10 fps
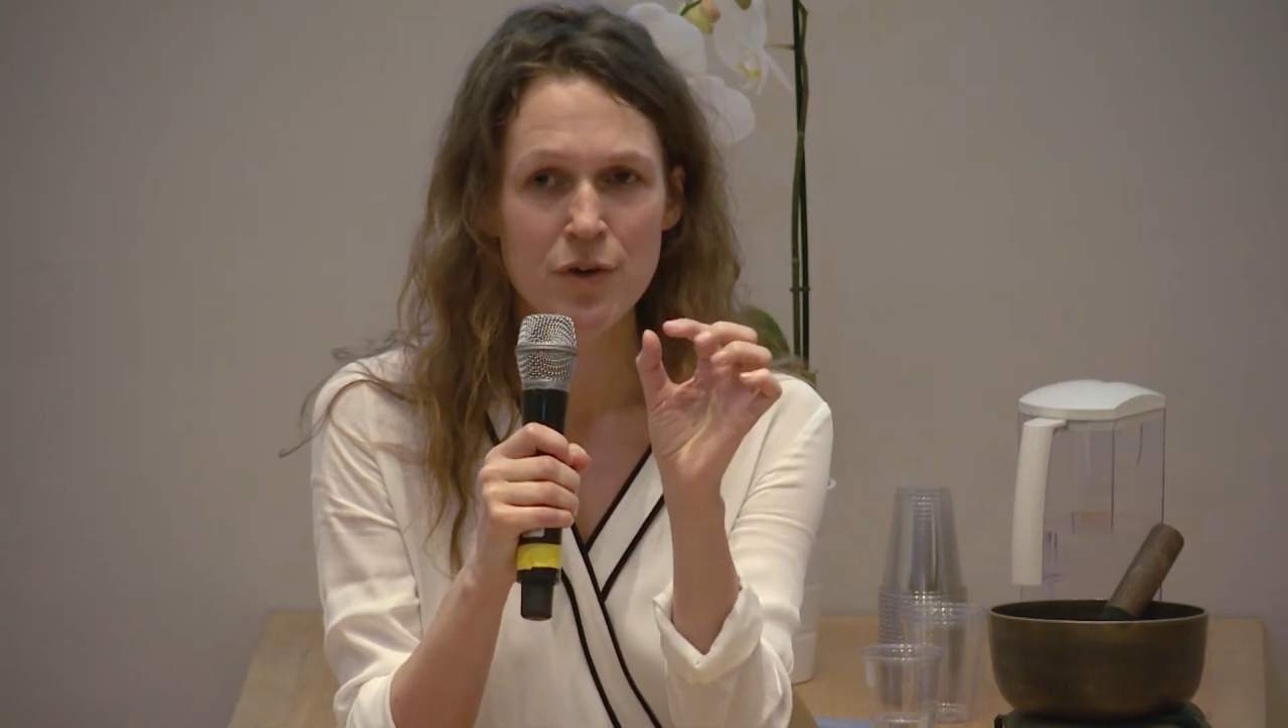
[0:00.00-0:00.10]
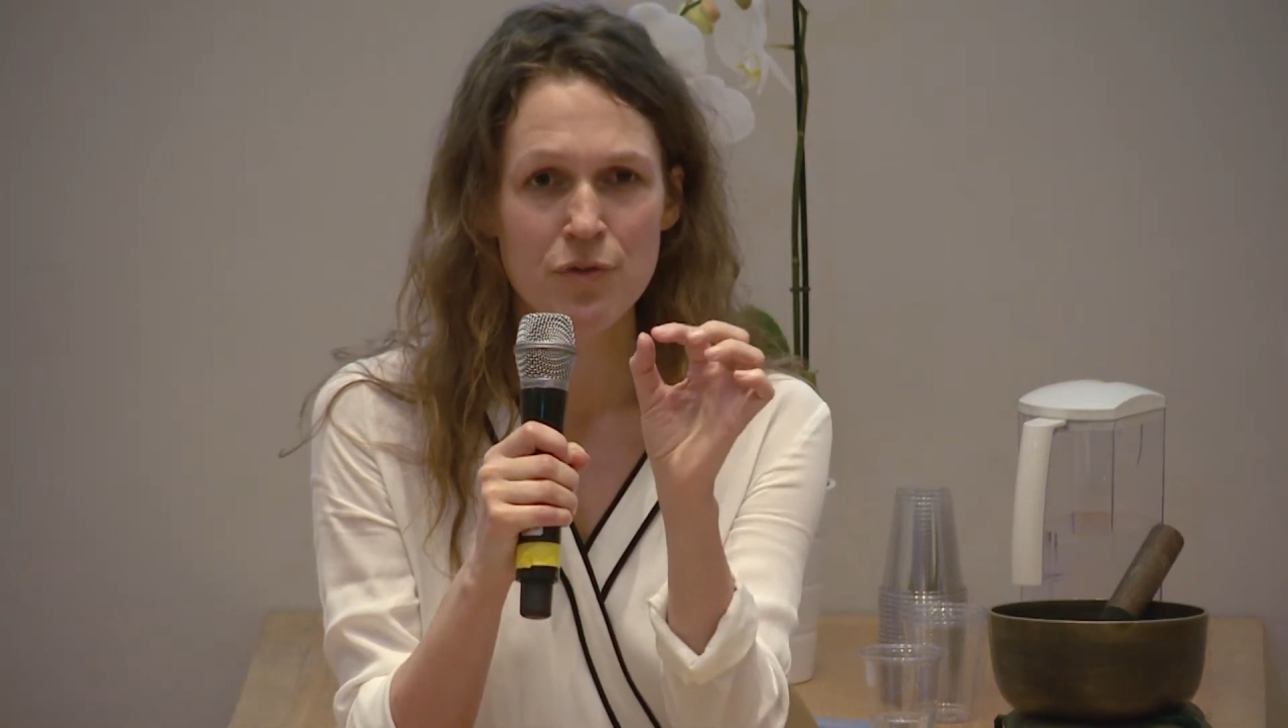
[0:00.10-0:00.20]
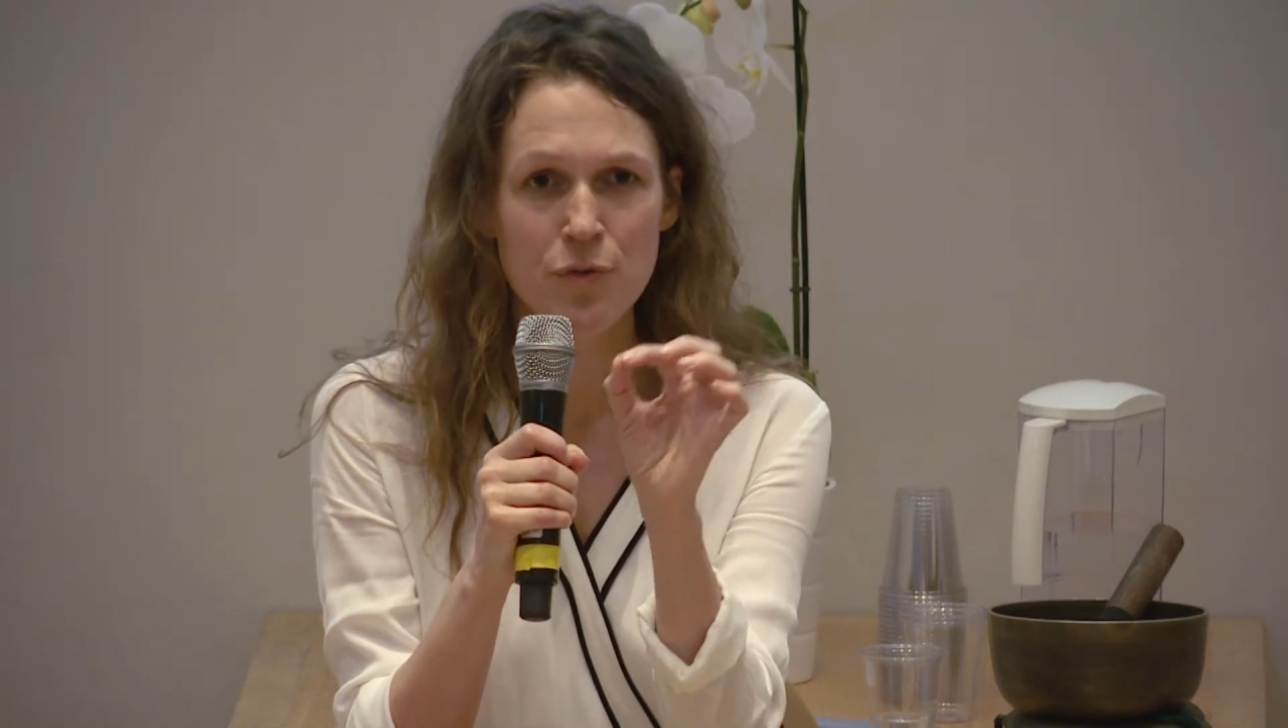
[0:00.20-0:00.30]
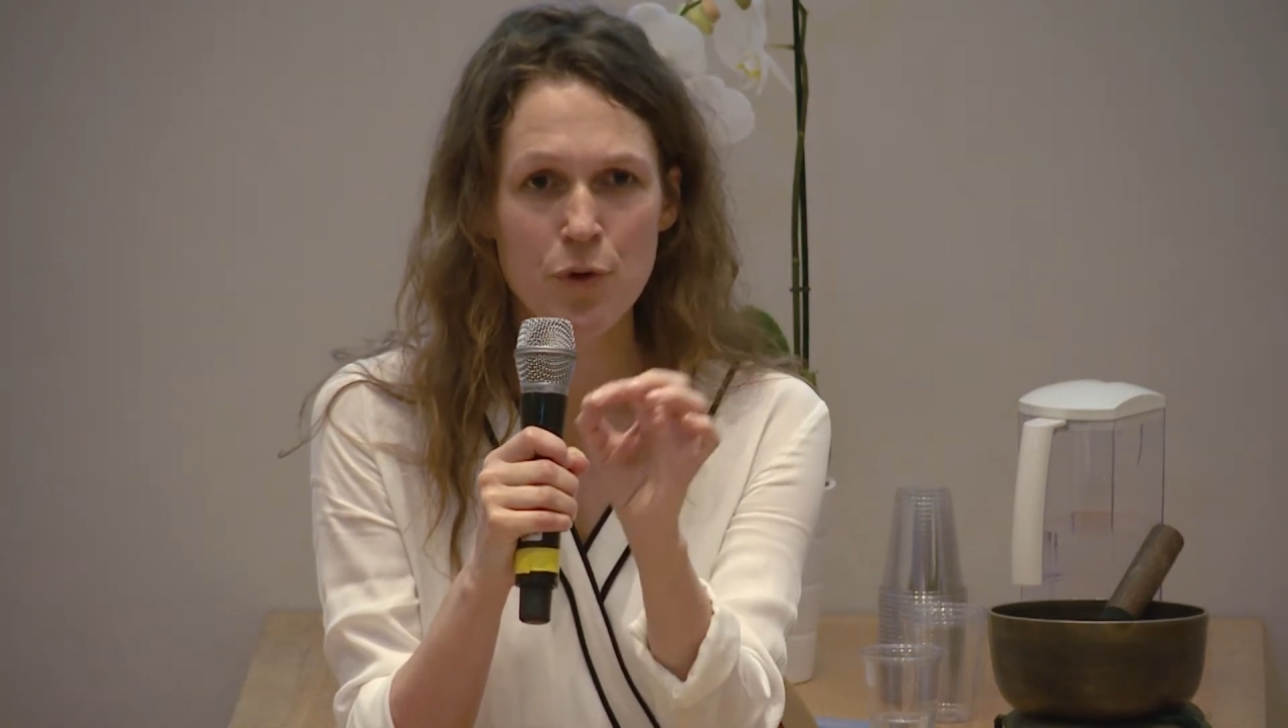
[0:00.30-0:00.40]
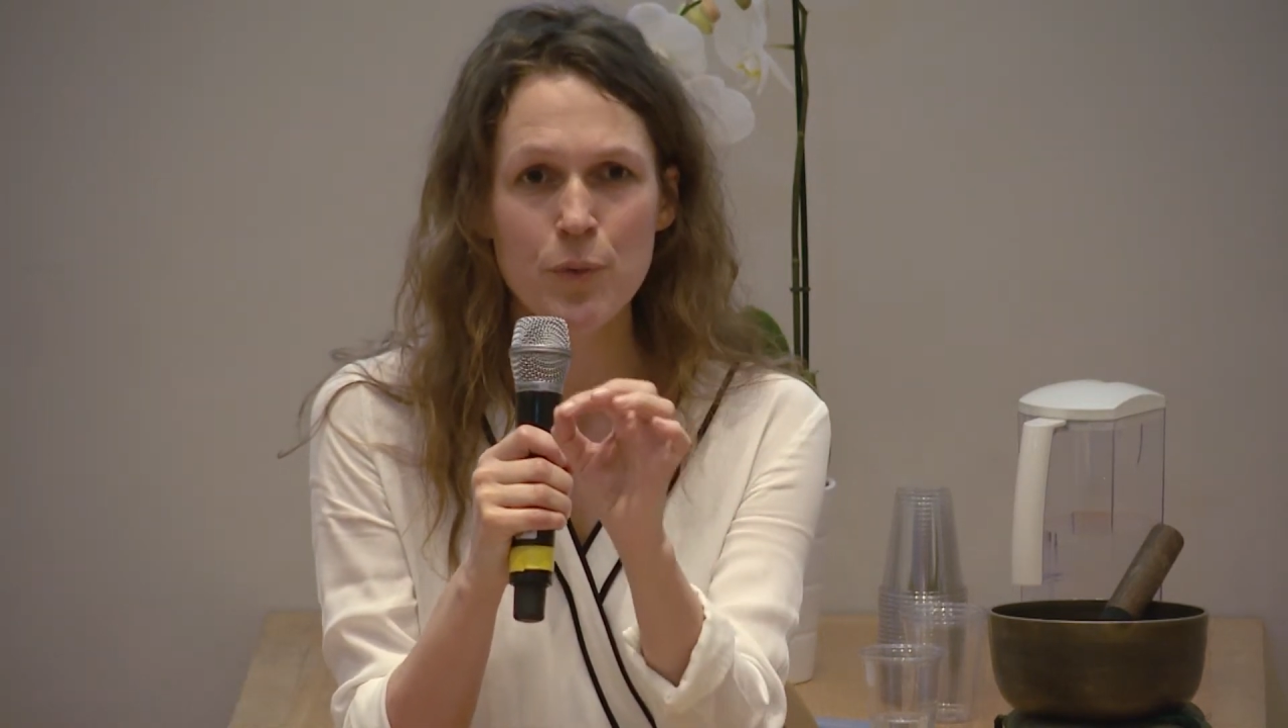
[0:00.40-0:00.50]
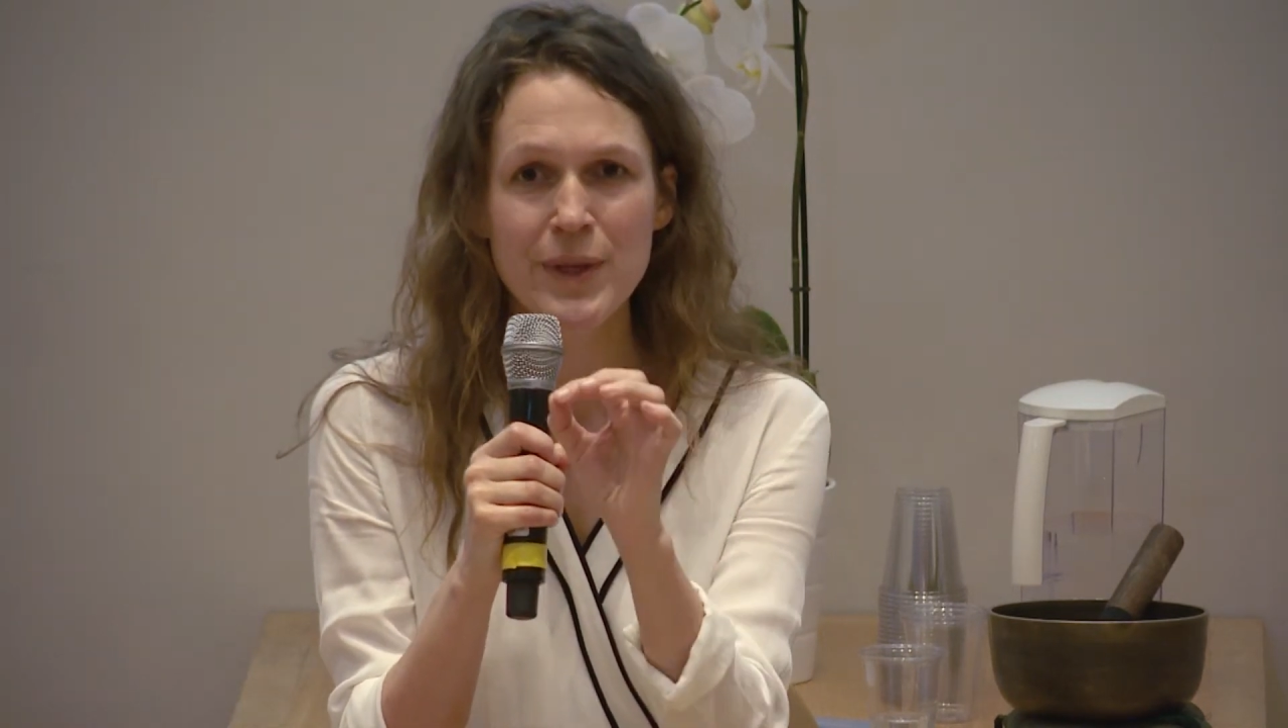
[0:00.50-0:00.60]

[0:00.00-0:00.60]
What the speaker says: 4